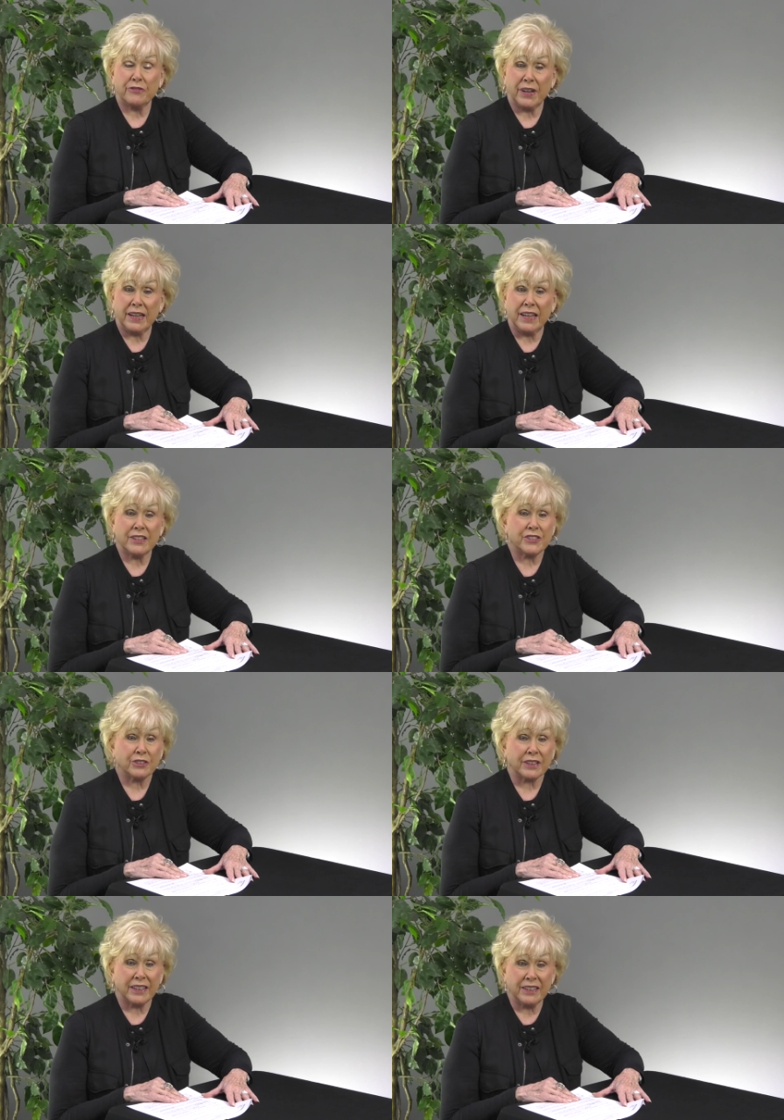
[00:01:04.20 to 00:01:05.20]

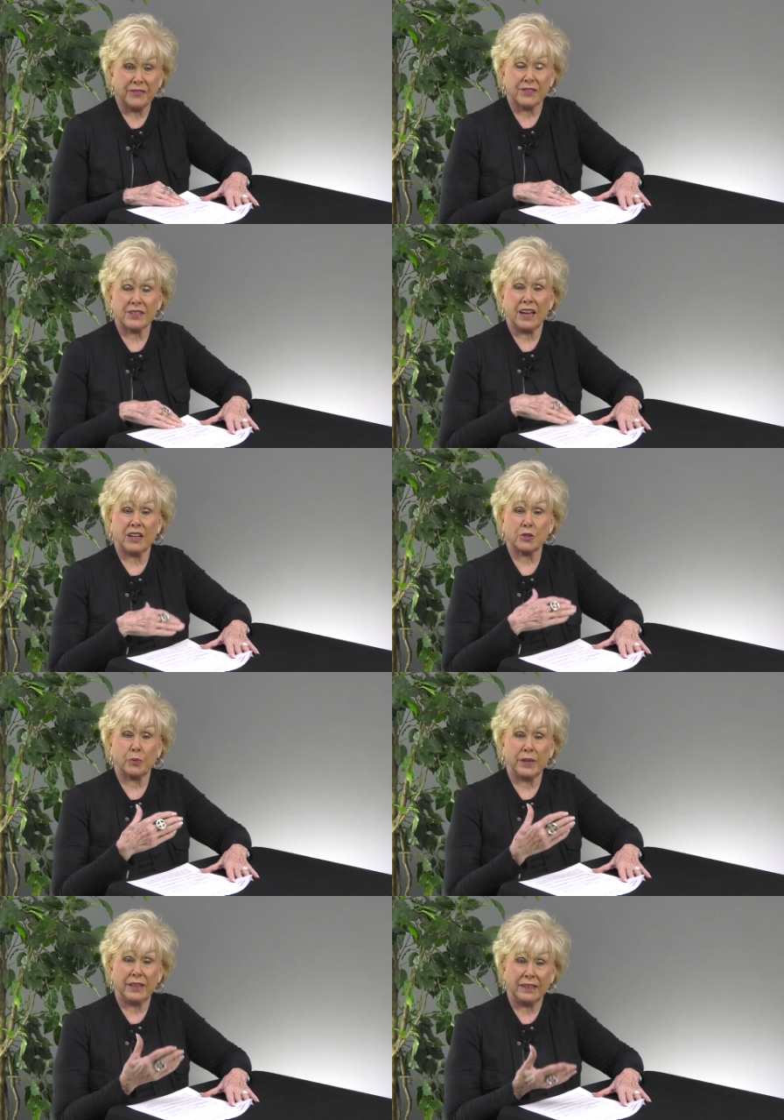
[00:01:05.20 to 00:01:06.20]
financial gifts as
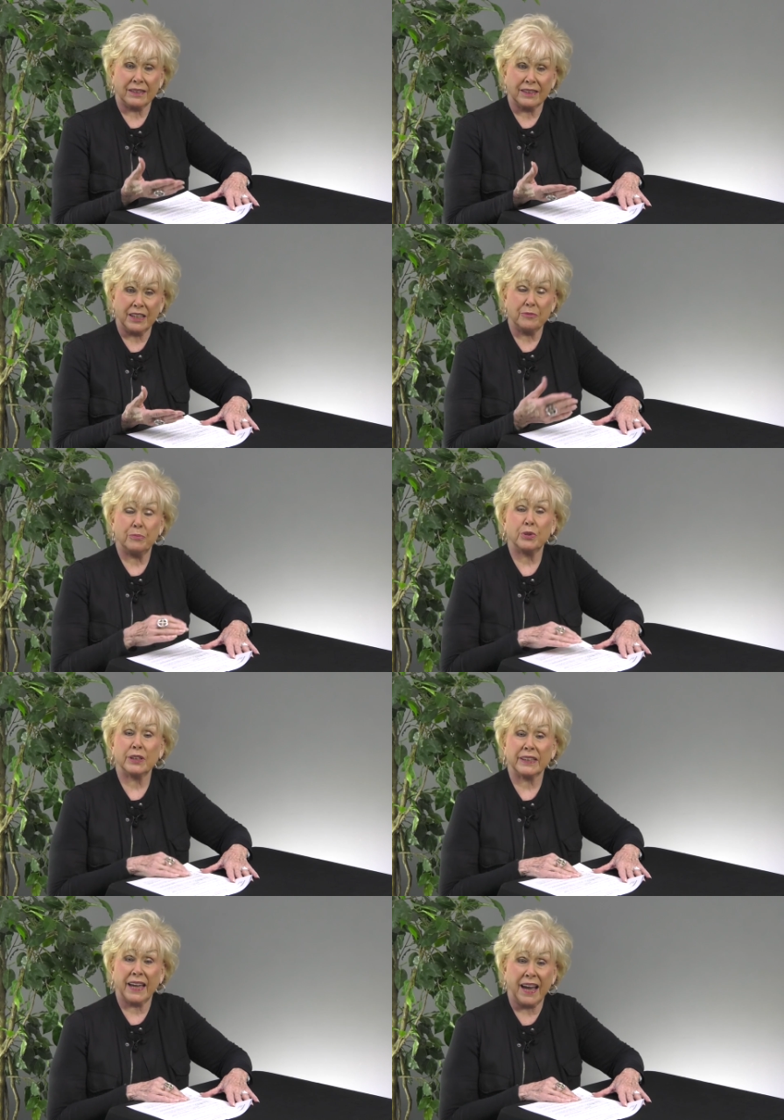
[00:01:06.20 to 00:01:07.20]
we
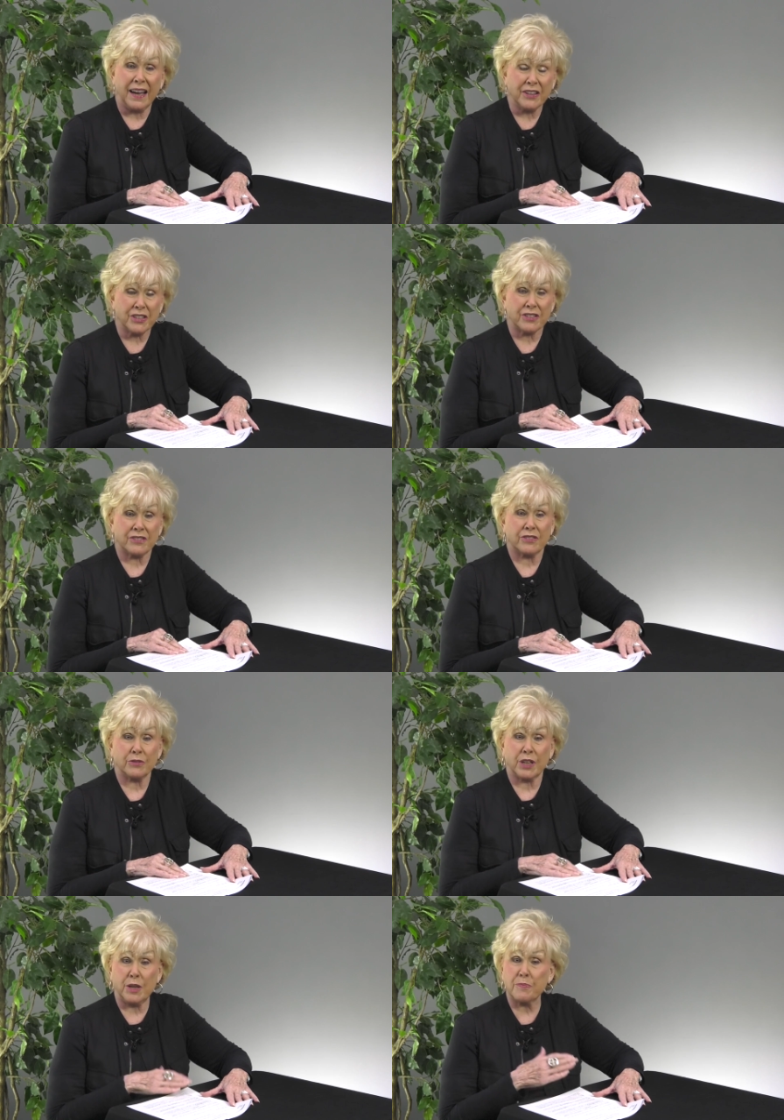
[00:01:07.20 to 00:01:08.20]
input cash
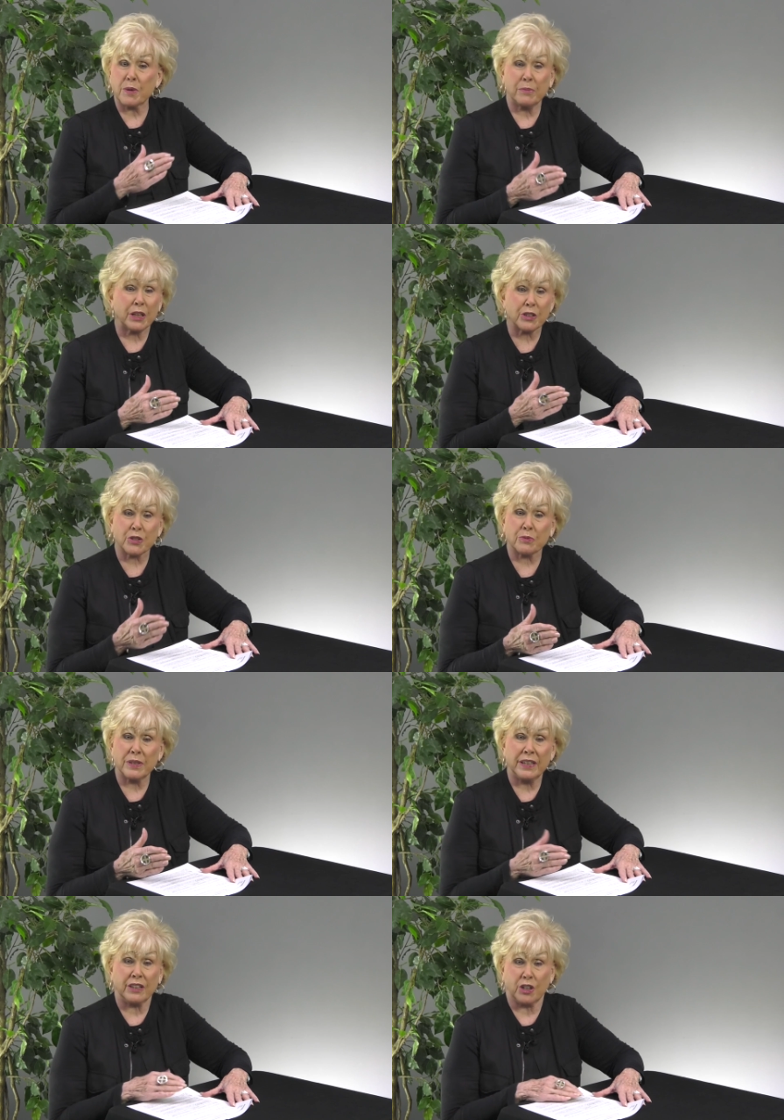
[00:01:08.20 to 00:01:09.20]
to keep the
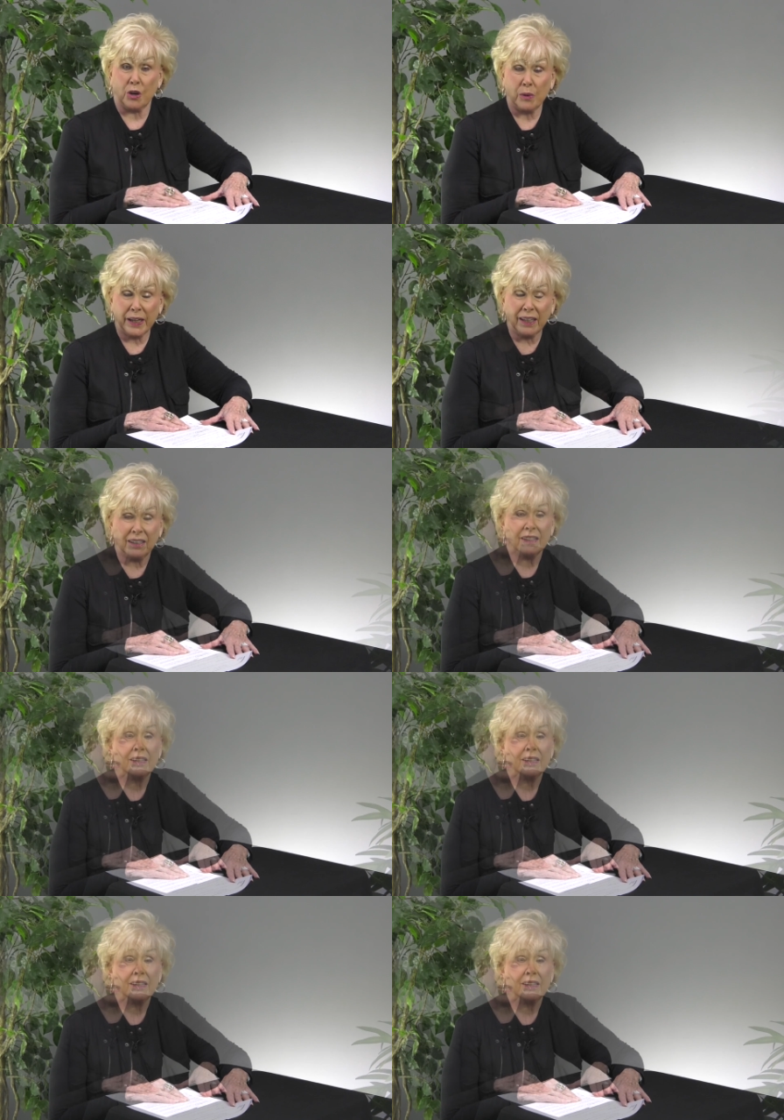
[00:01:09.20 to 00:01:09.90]
ministry going.